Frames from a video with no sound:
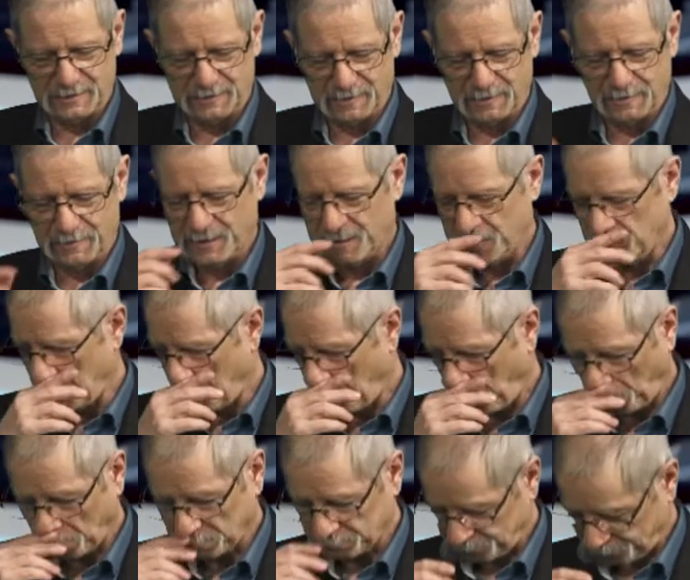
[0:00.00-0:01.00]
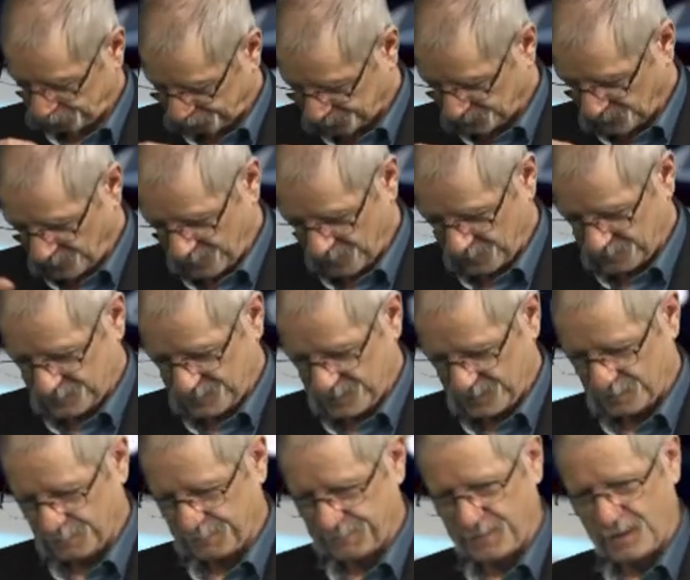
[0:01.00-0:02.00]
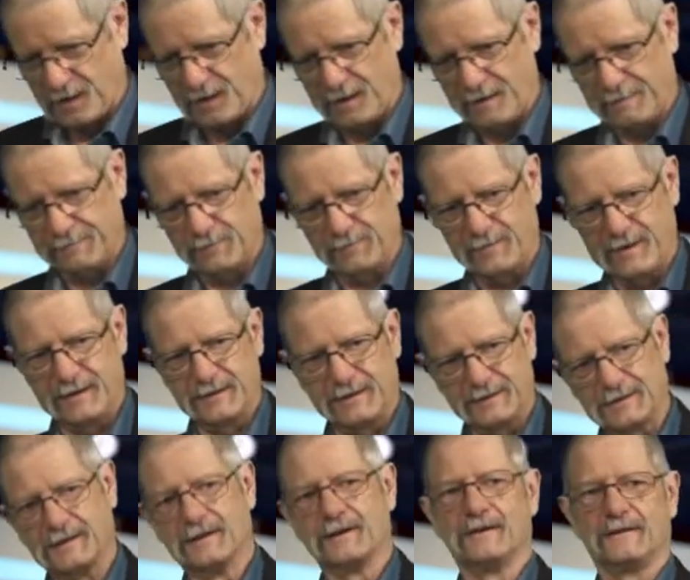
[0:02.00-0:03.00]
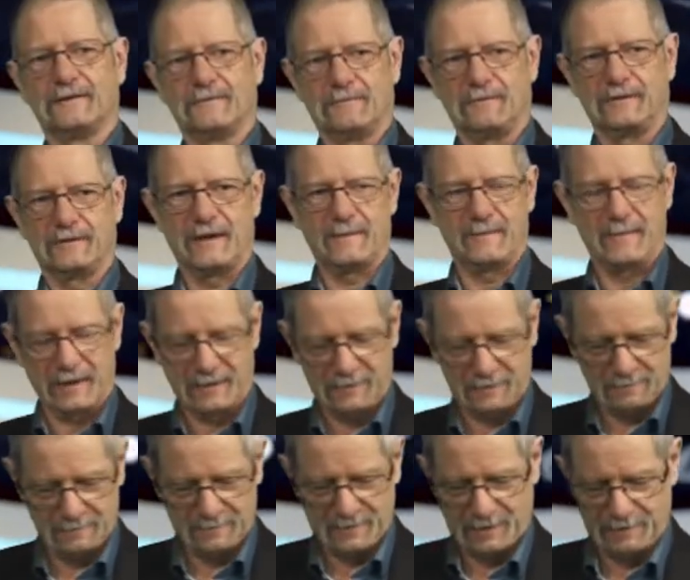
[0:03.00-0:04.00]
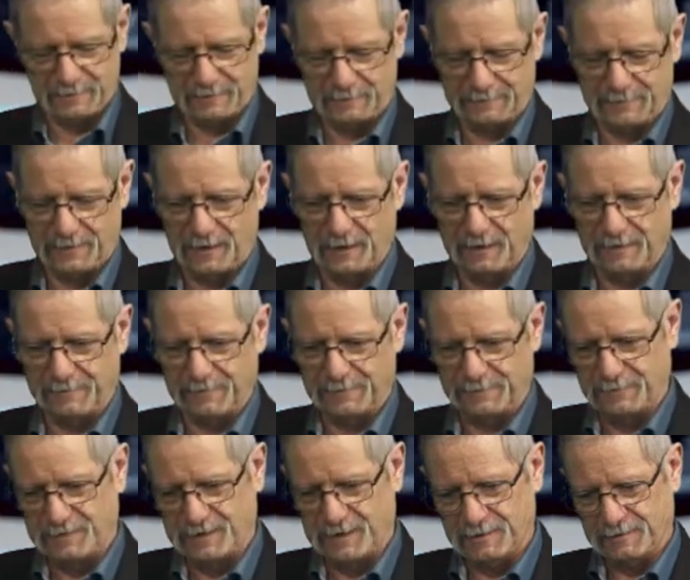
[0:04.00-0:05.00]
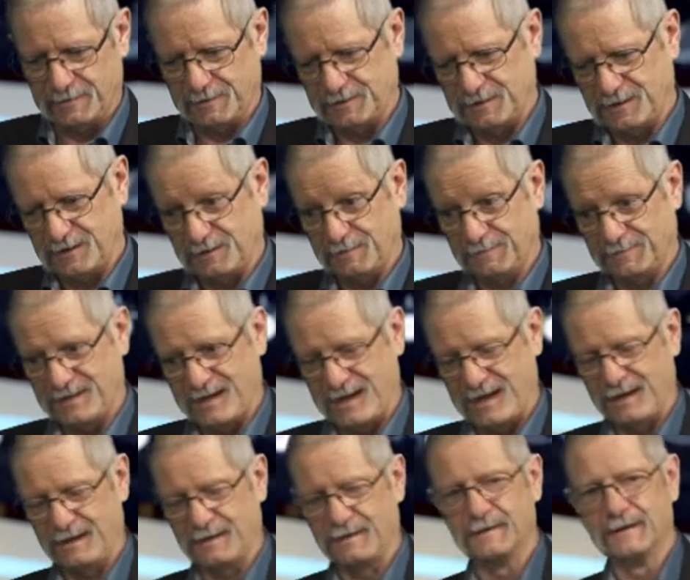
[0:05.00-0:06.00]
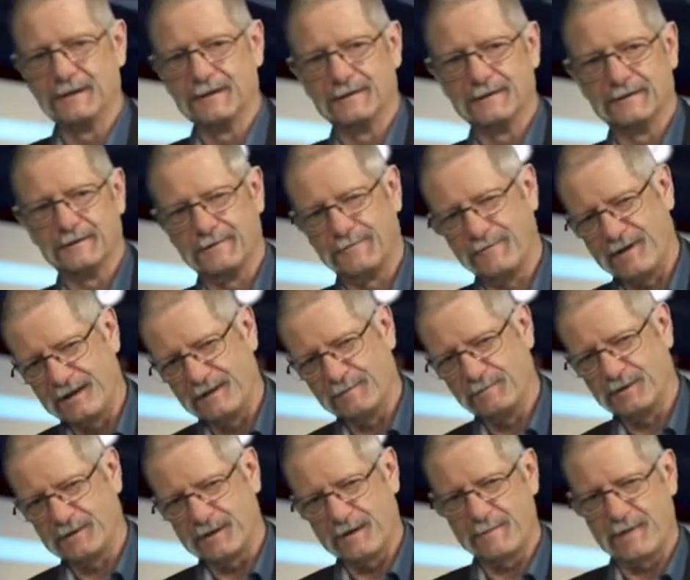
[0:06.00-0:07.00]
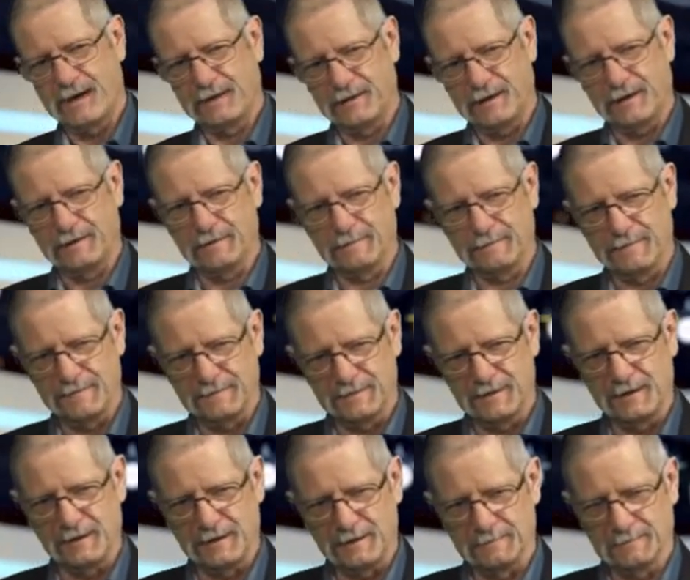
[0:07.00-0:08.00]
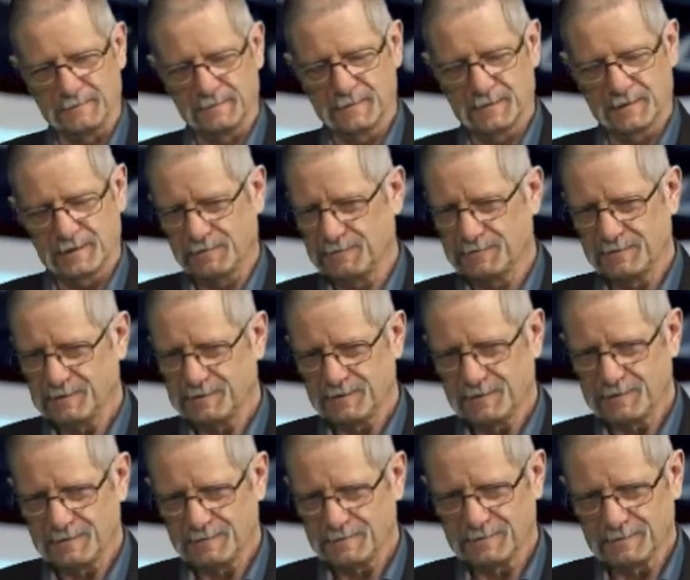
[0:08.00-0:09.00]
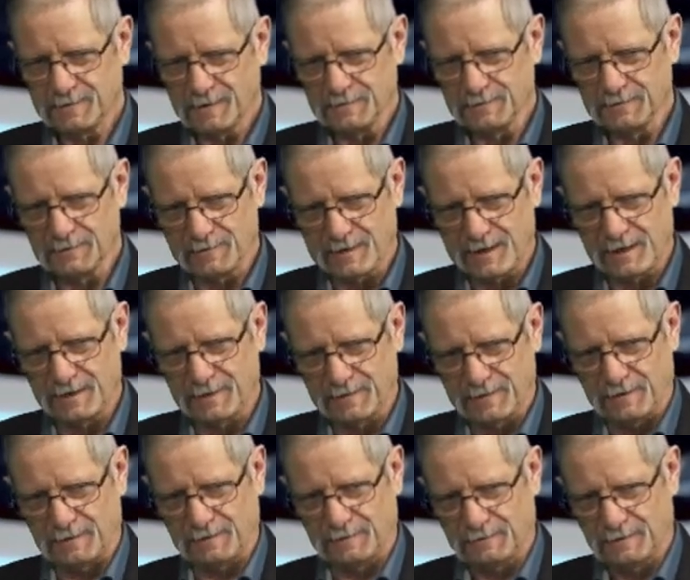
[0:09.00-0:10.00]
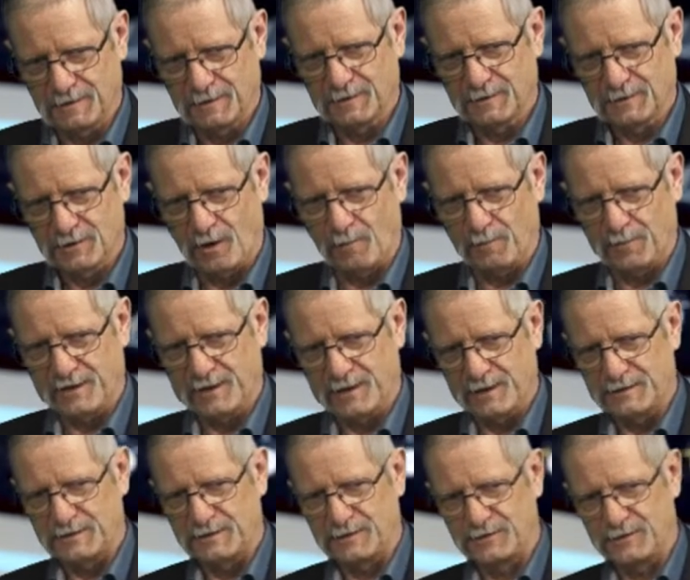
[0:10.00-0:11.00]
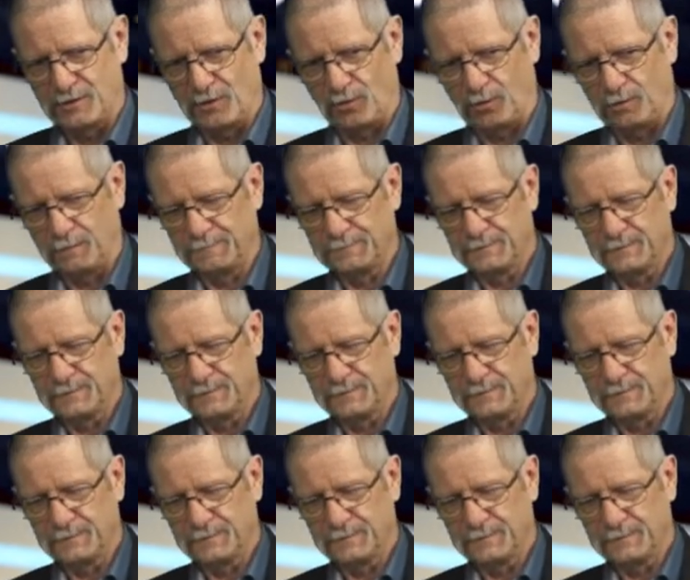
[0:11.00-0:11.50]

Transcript: 0 and said tick of 5 and read it, we'll get back the answer 5. If we then said tick of 10 and read it, we'll get back the answer 15. So it doesn't do anything complicated at all.